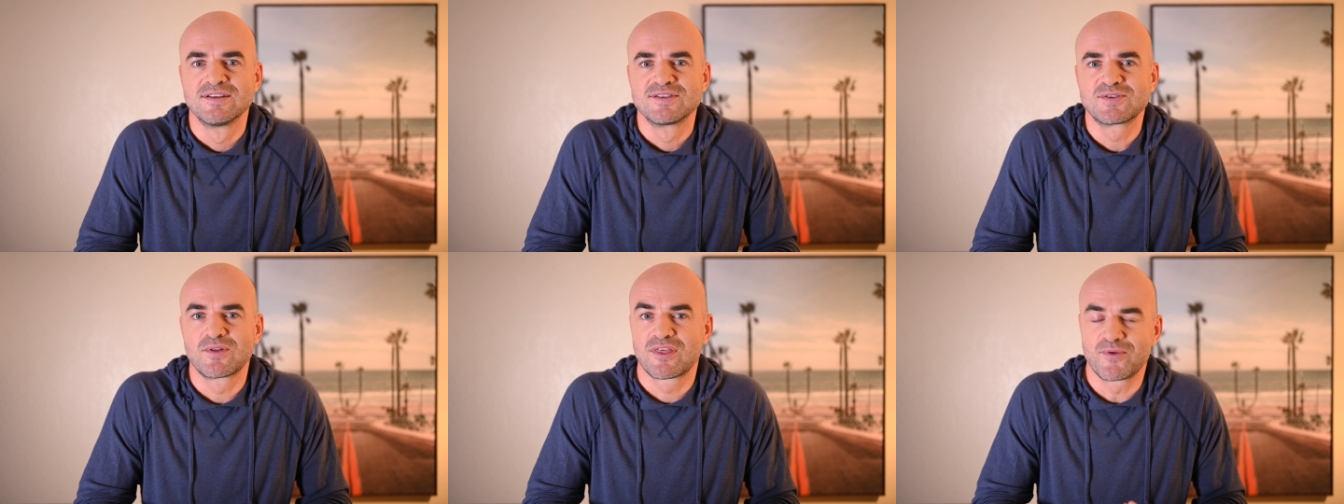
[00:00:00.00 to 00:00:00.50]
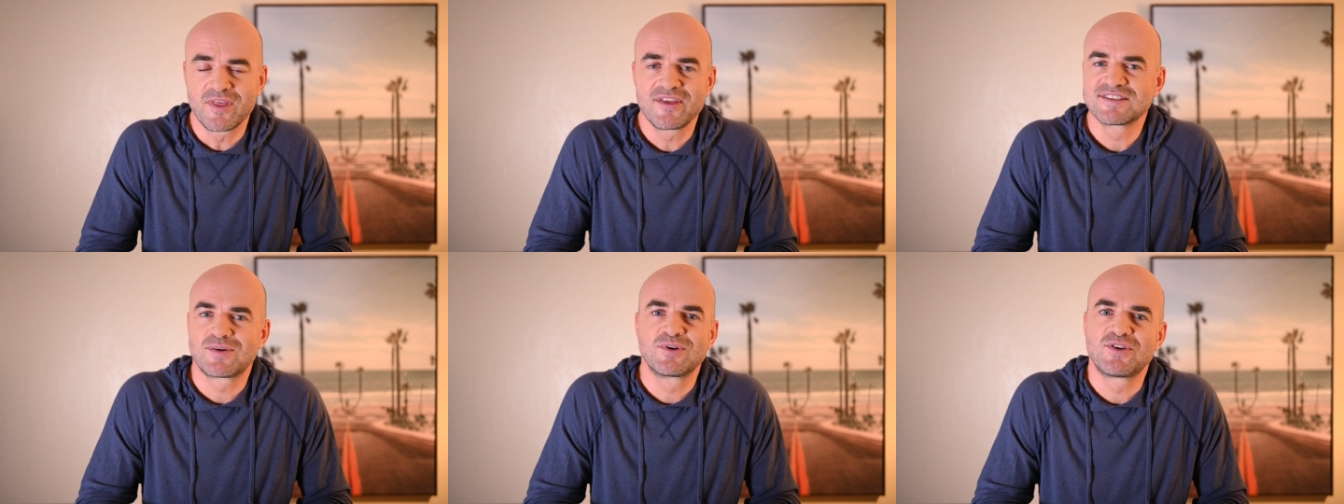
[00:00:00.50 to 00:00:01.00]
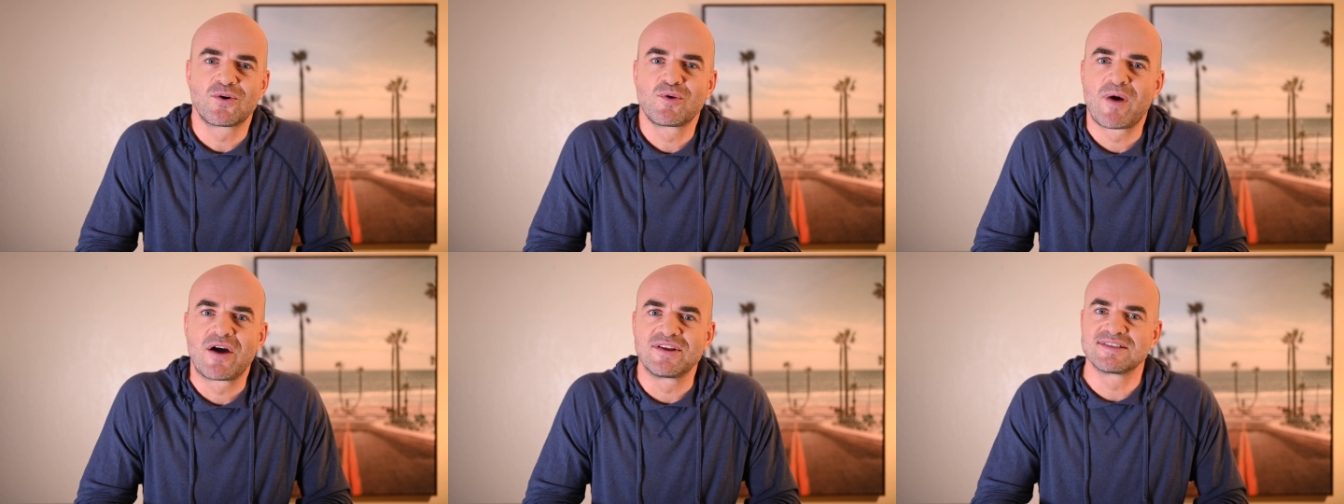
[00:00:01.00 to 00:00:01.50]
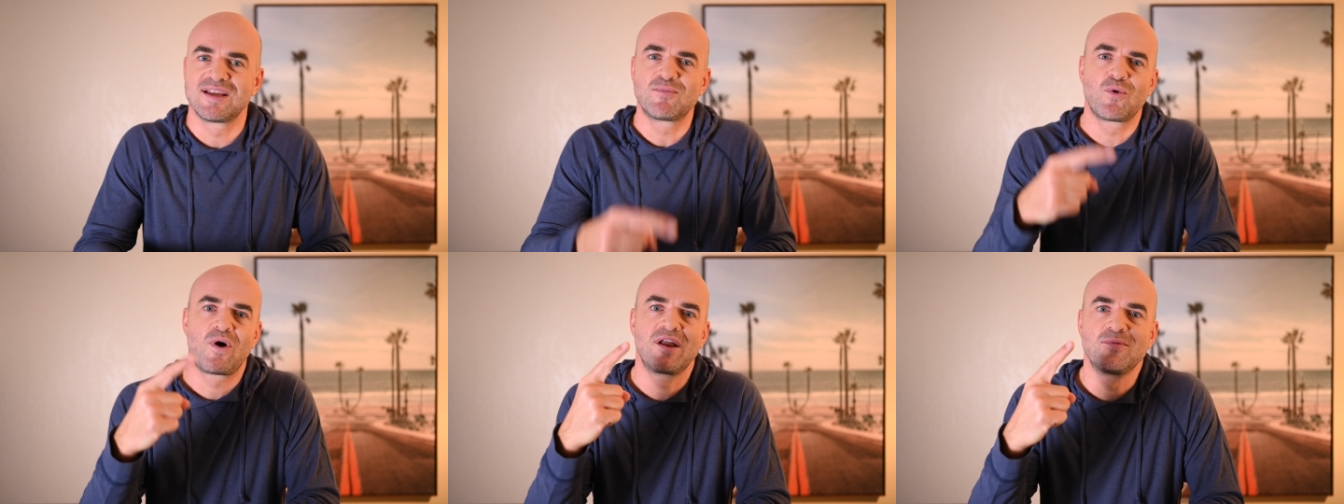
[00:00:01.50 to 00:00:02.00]
So the three things I want to talk about is,
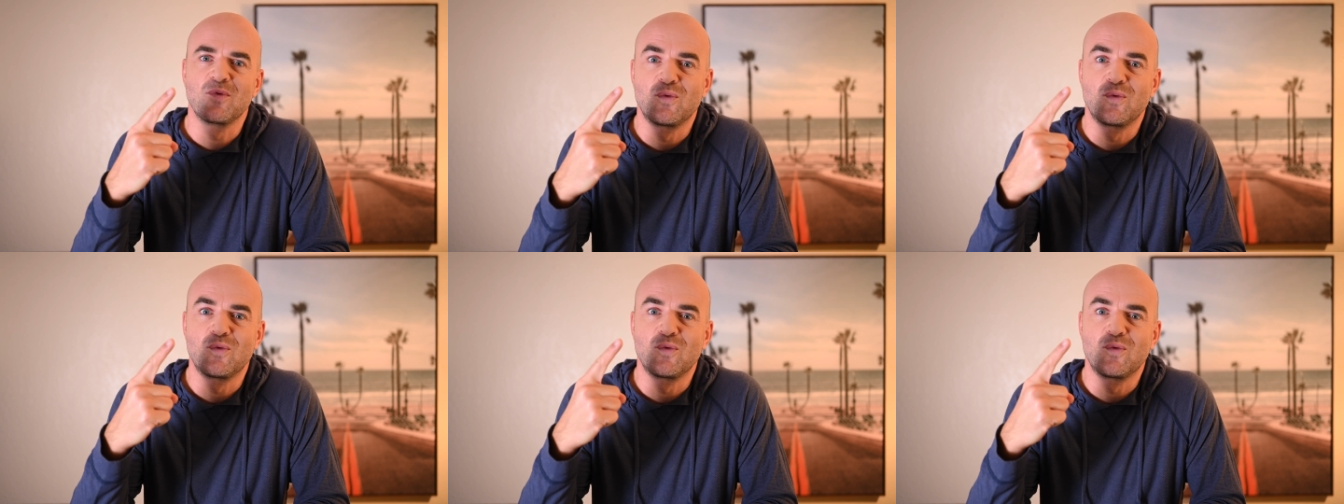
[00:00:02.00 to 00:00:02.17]
number one,